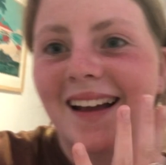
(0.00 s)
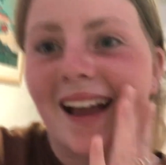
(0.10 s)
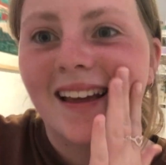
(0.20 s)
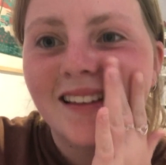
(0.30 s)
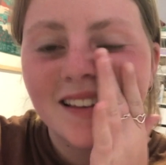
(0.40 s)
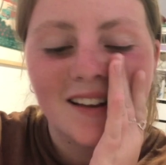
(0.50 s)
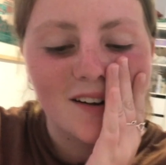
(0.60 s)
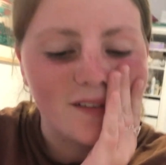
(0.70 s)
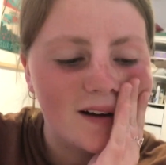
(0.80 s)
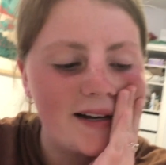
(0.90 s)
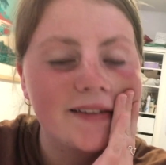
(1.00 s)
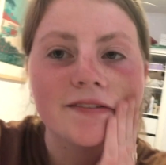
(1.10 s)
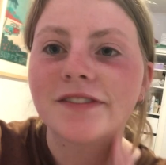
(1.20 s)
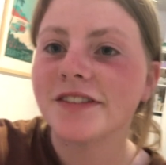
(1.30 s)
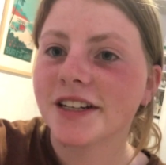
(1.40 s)
Okay, so
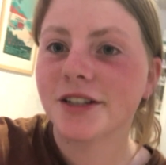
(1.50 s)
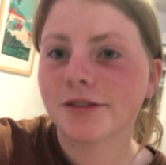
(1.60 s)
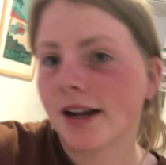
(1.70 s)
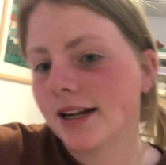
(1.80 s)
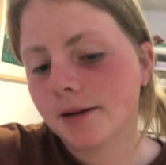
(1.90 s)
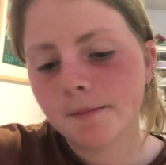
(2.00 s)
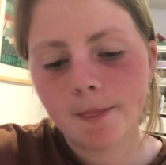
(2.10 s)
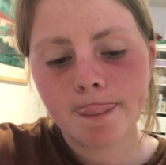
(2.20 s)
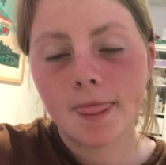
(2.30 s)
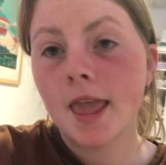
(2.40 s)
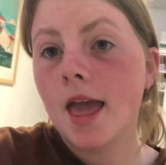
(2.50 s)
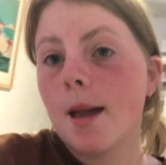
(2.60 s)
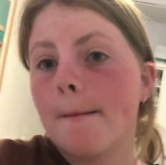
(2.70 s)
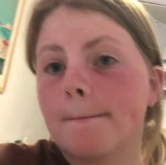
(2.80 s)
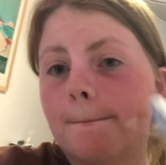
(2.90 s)
I've finished writing
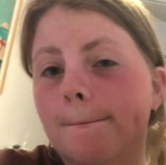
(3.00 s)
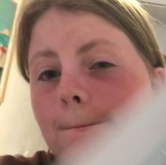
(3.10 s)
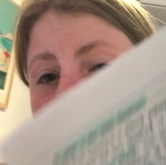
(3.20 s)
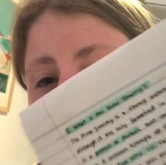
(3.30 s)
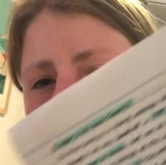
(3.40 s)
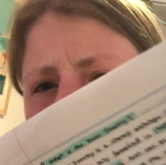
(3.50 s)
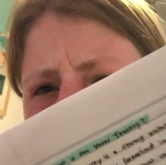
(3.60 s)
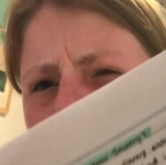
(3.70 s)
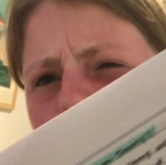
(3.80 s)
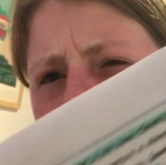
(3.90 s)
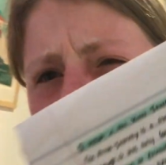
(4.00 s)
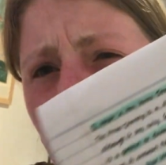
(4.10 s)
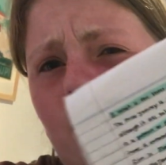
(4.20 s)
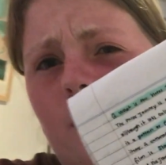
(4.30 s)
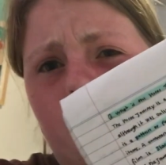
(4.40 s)
my 2
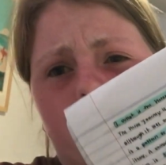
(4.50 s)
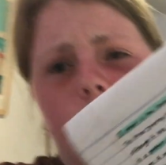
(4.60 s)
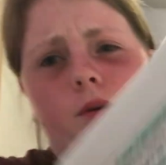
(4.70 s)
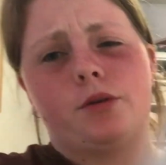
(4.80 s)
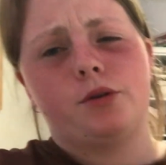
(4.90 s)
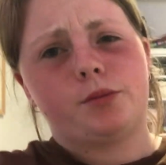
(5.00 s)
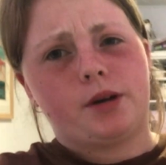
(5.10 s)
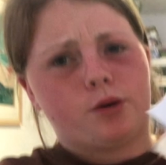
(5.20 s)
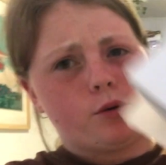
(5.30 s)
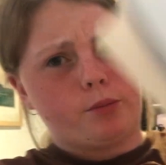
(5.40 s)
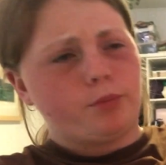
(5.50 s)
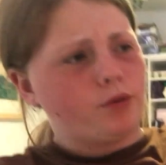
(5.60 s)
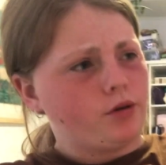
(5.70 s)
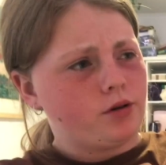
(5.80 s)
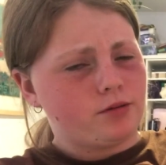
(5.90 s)
paragraphs. Oh my gosh, my whole
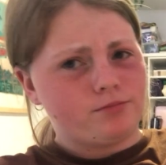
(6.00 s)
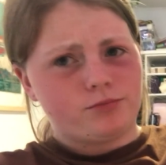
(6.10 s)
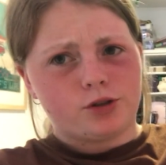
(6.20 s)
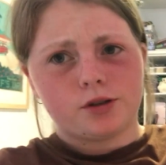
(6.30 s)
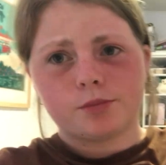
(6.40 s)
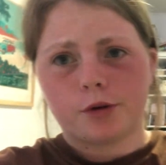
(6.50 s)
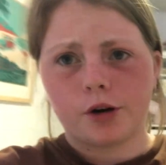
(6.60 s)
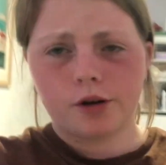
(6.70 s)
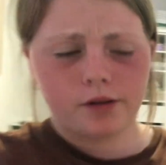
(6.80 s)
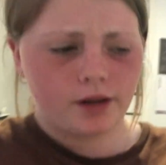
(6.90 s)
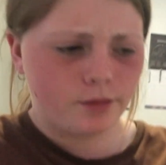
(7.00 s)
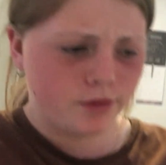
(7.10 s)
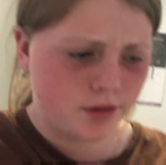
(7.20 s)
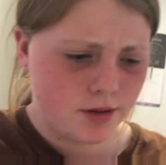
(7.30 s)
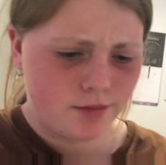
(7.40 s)
book just broke. That
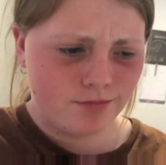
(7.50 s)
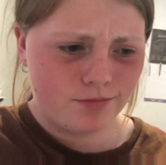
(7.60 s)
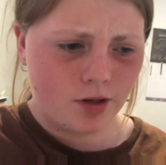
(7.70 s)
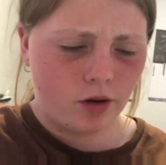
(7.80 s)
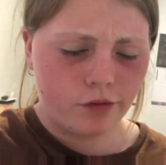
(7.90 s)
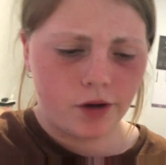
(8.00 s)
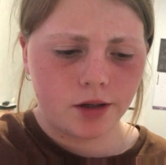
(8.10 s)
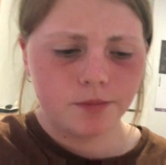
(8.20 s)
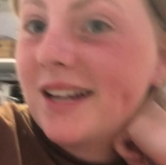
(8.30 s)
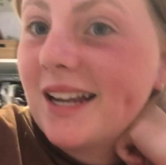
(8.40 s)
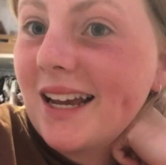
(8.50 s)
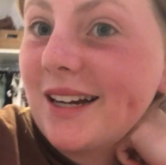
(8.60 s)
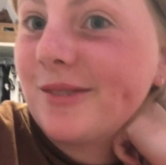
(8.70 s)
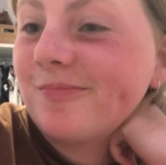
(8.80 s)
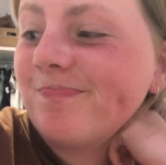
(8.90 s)
was not fun.
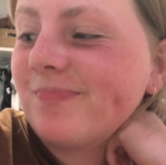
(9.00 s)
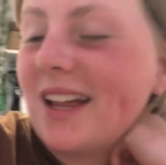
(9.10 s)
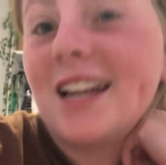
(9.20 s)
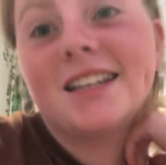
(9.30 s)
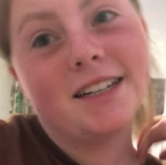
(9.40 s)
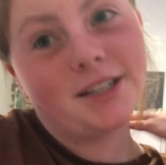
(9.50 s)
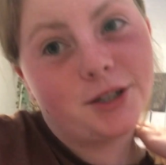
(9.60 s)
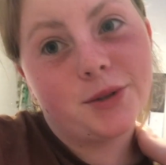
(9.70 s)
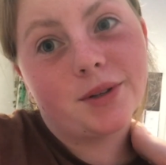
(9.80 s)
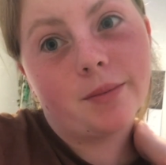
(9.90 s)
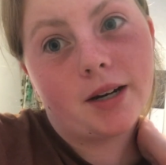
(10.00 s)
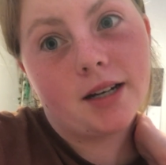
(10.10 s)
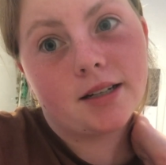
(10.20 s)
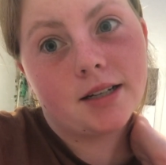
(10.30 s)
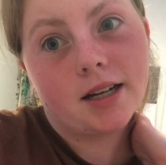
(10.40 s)
now I need to do the
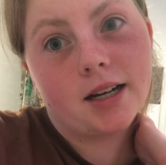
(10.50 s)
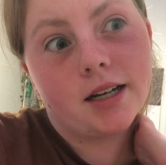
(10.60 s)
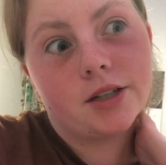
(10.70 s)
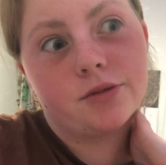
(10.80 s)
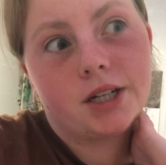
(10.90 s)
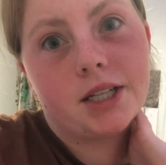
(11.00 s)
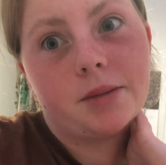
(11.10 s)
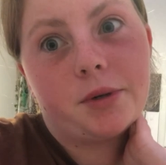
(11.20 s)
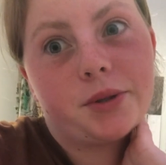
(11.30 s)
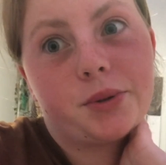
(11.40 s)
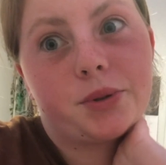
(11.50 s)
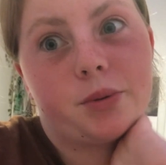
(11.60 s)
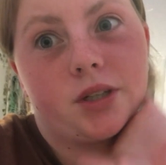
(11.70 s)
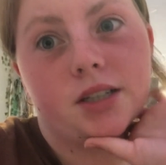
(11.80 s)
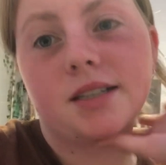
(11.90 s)
part I dread the
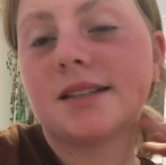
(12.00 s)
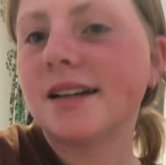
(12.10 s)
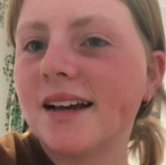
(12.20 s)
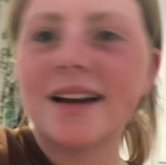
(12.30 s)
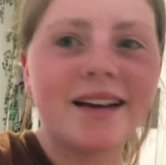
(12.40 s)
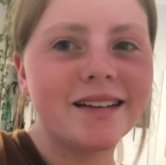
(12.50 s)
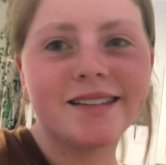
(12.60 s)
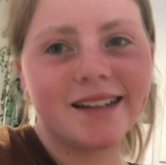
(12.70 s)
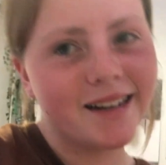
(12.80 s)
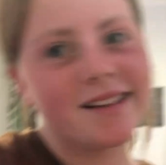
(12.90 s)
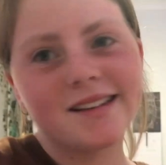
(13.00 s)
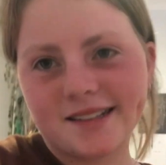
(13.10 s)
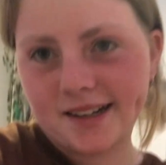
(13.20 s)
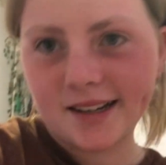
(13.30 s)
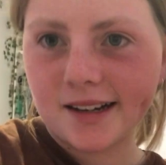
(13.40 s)
most, which is study the
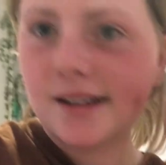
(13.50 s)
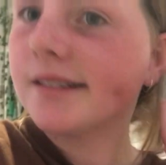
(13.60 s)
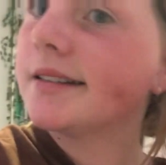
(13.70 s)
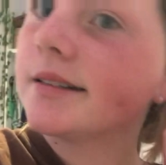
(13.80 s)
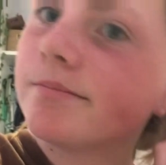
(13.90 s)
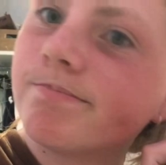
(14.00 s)
study cards.